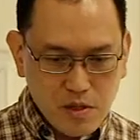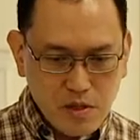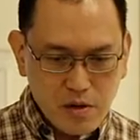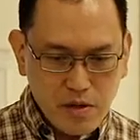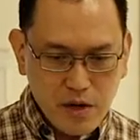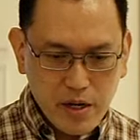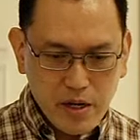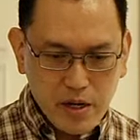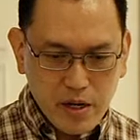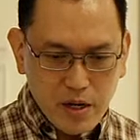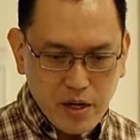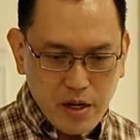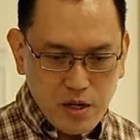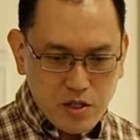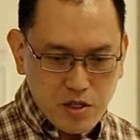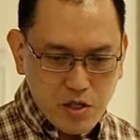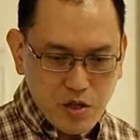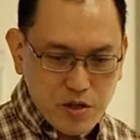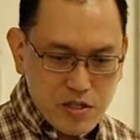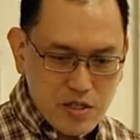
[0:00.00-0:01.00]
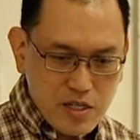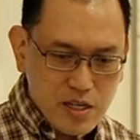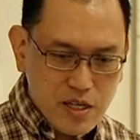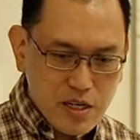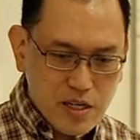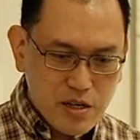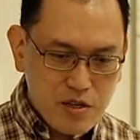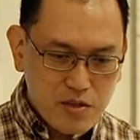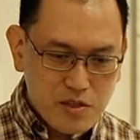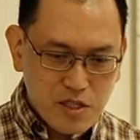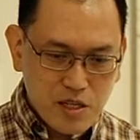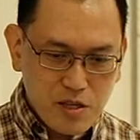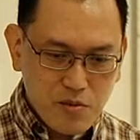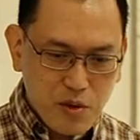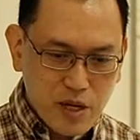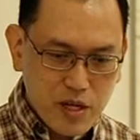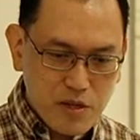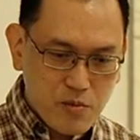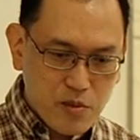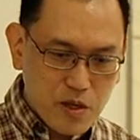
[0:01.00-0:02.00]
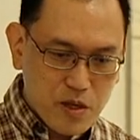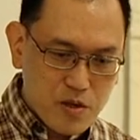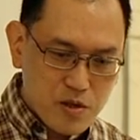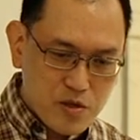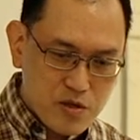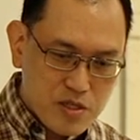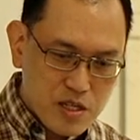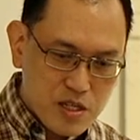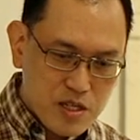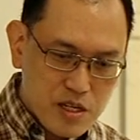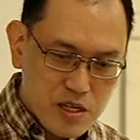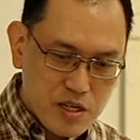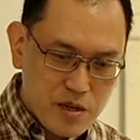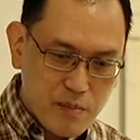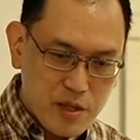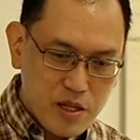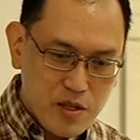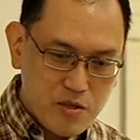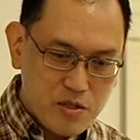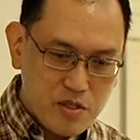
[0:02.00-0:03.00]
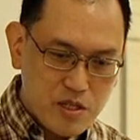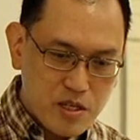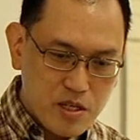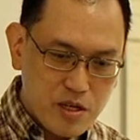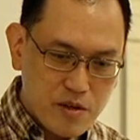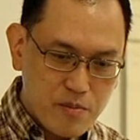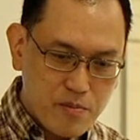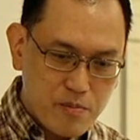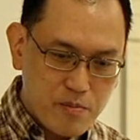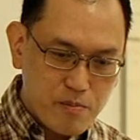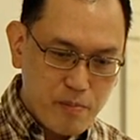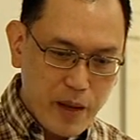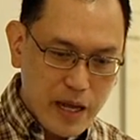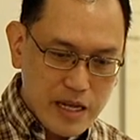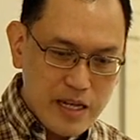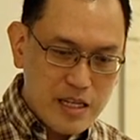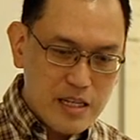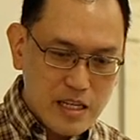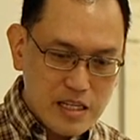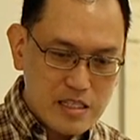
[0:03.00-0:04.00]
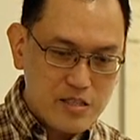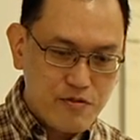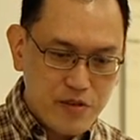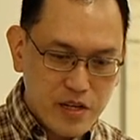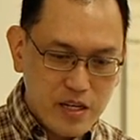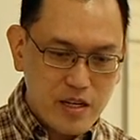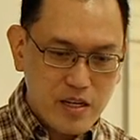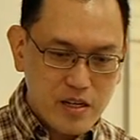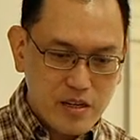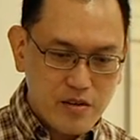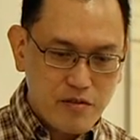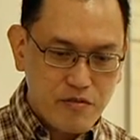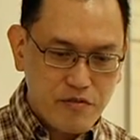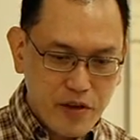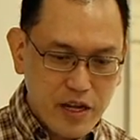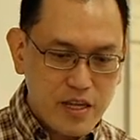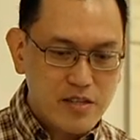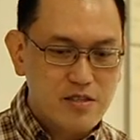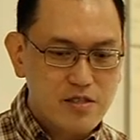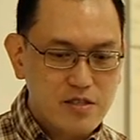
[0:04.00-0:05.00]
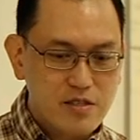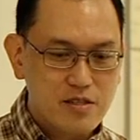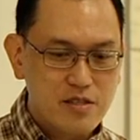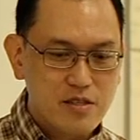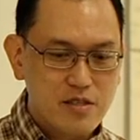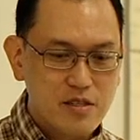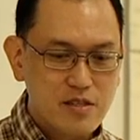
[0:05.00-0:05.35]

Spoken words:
right? So you see here, what do you see here? I mean, you see a badly disfigured face,